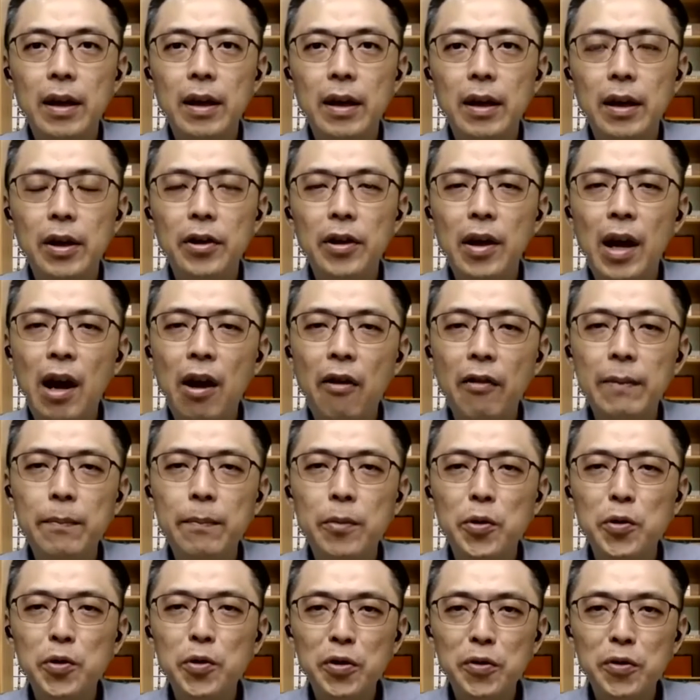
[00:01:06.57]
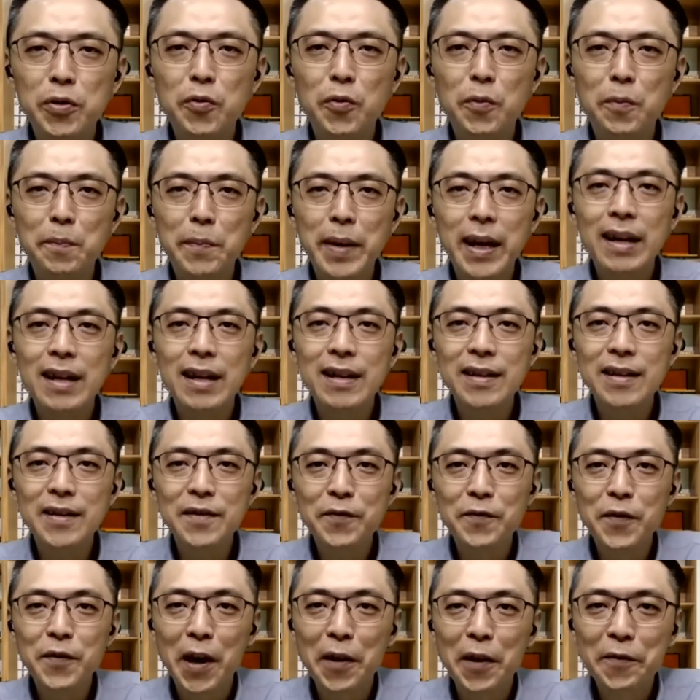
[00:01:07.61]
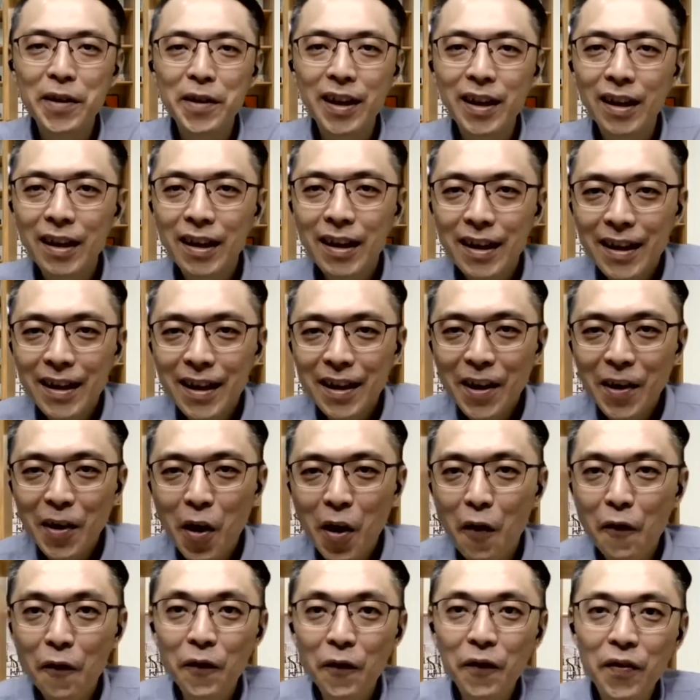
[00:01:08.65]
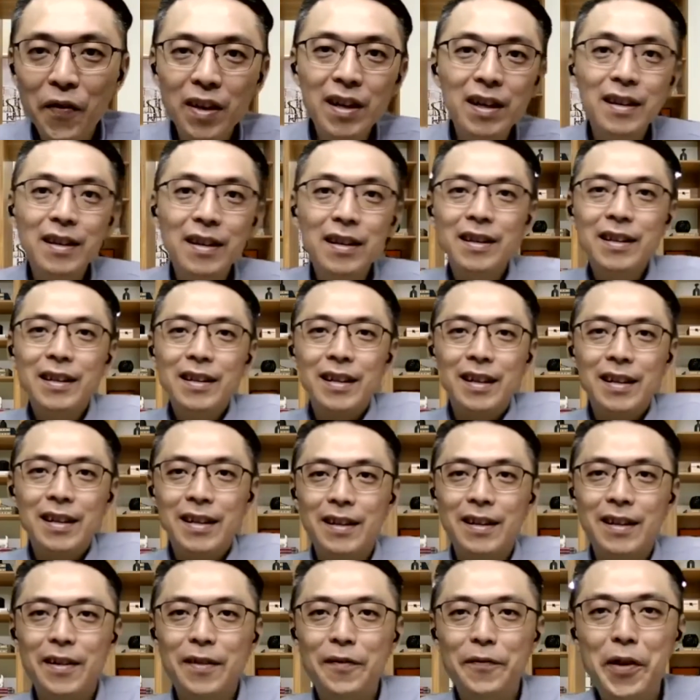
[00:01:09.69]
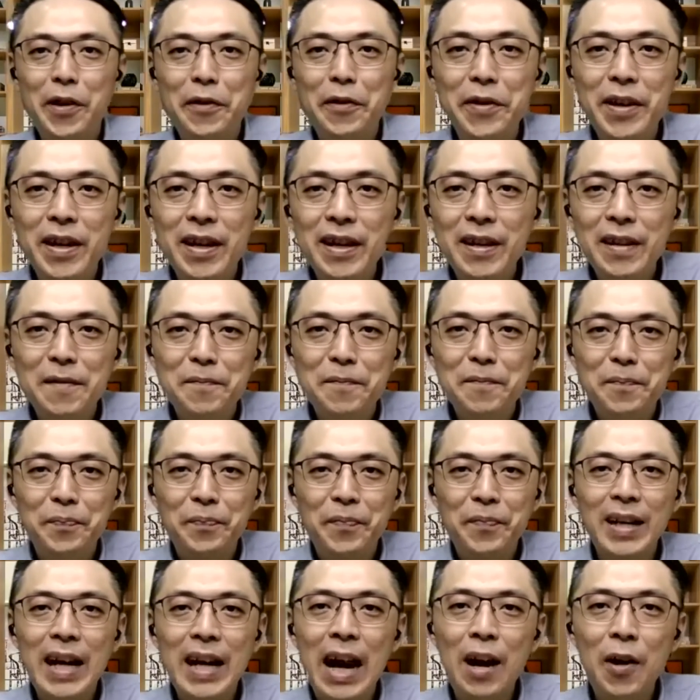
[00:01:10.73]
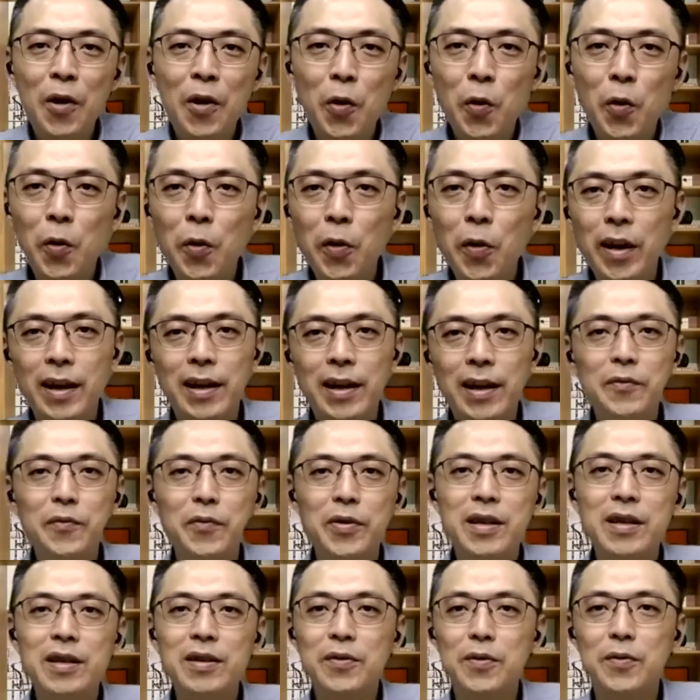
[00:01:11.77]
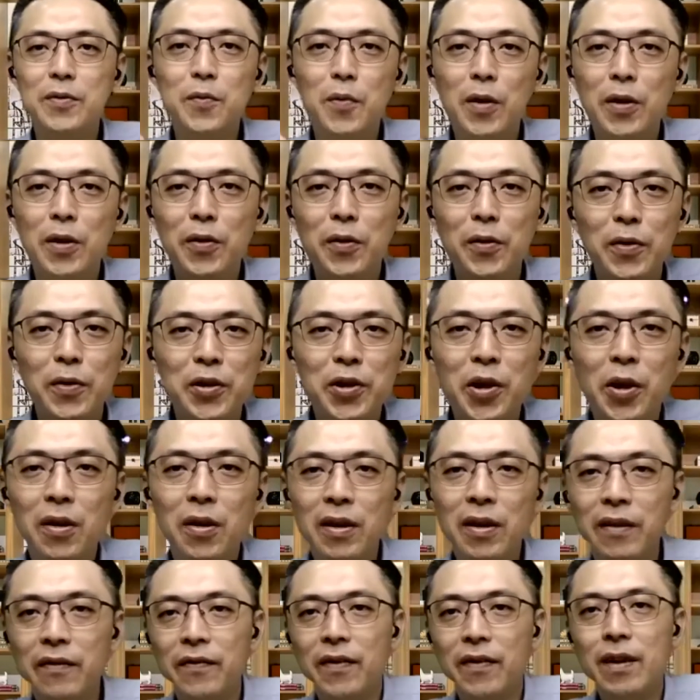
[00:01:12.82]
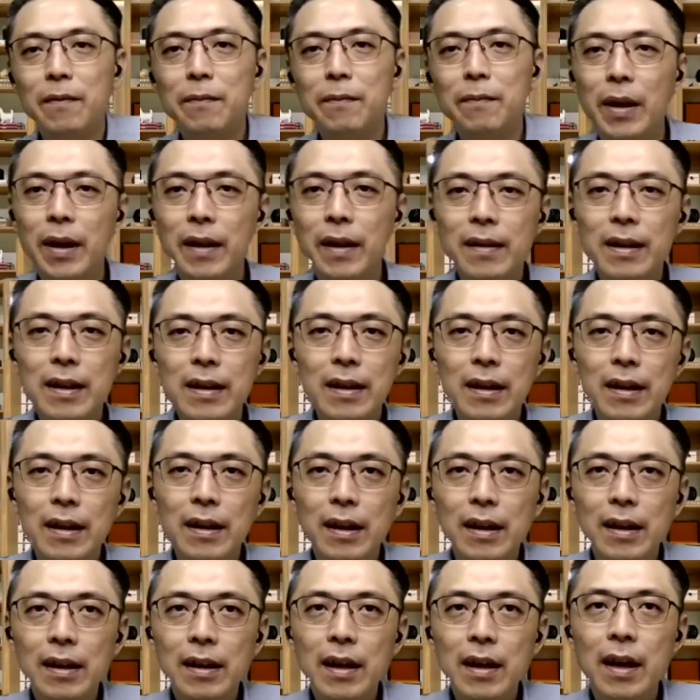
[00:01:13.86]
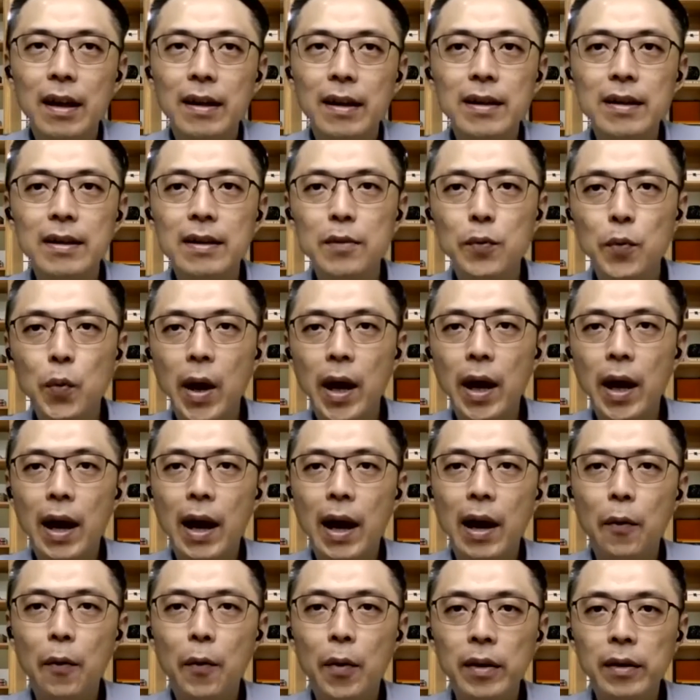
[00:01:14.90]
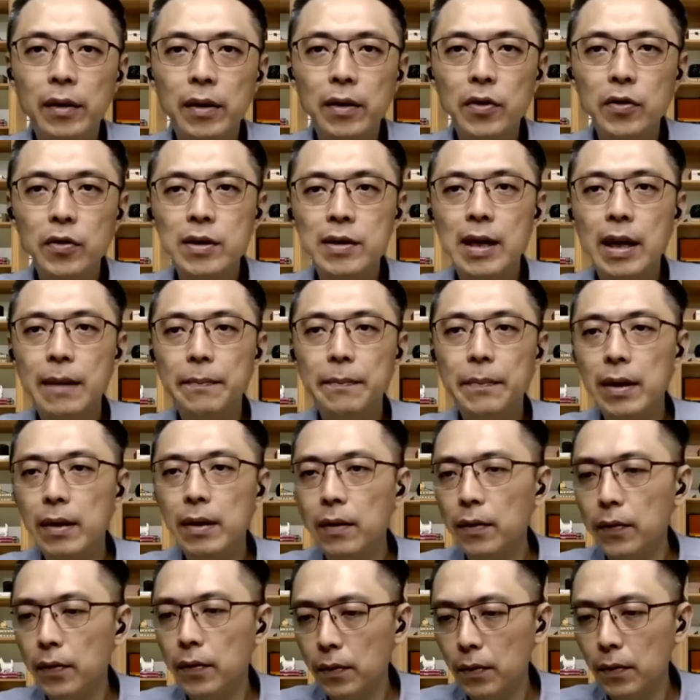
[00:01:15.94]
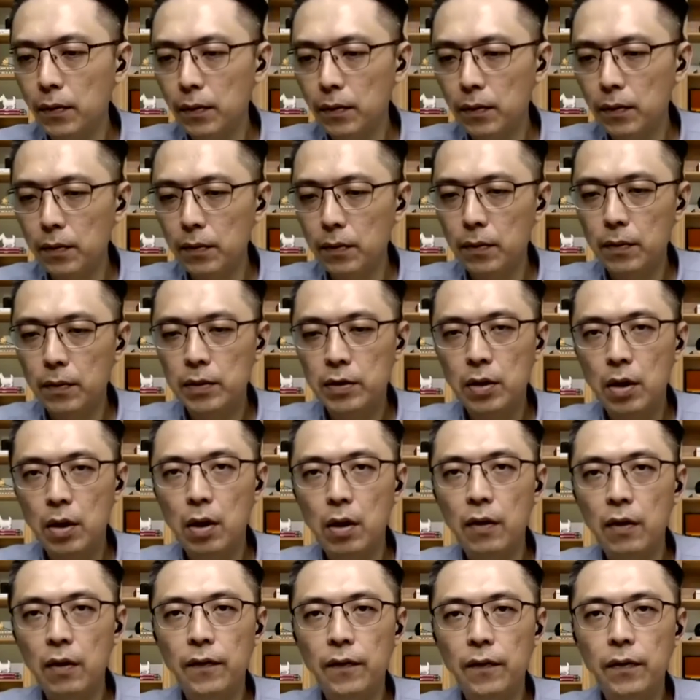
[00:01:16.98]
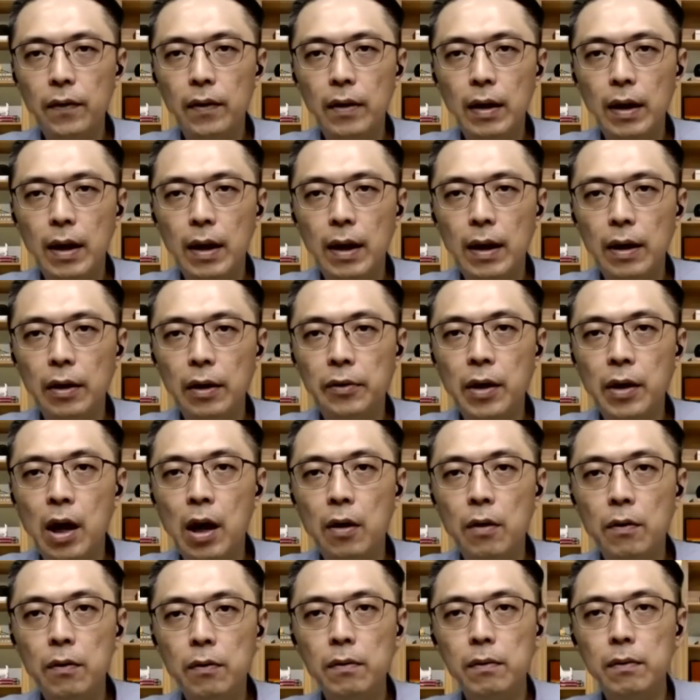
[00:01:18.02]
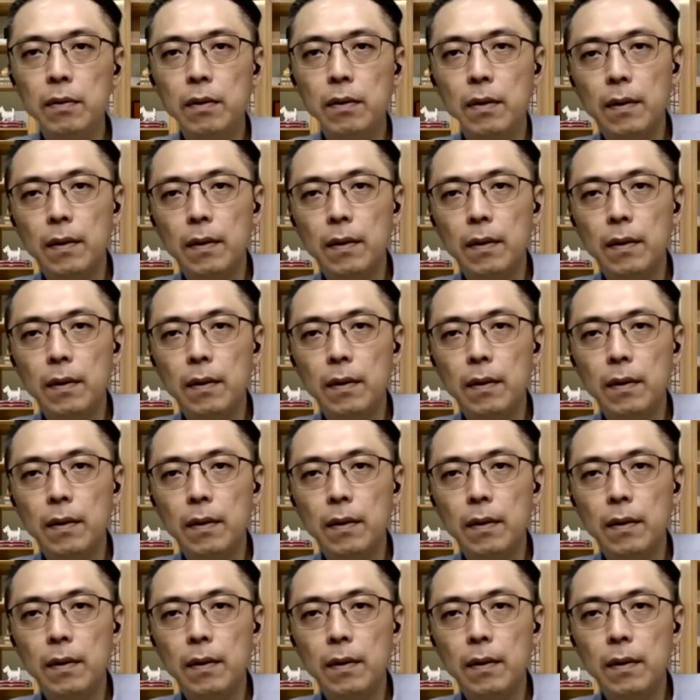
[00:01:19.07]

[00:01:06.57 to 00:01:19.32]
you know how emotion will make us very confident, very gung-ho, and then we just want to chong in front. But yeah, this is where I wanted to step into sort of ground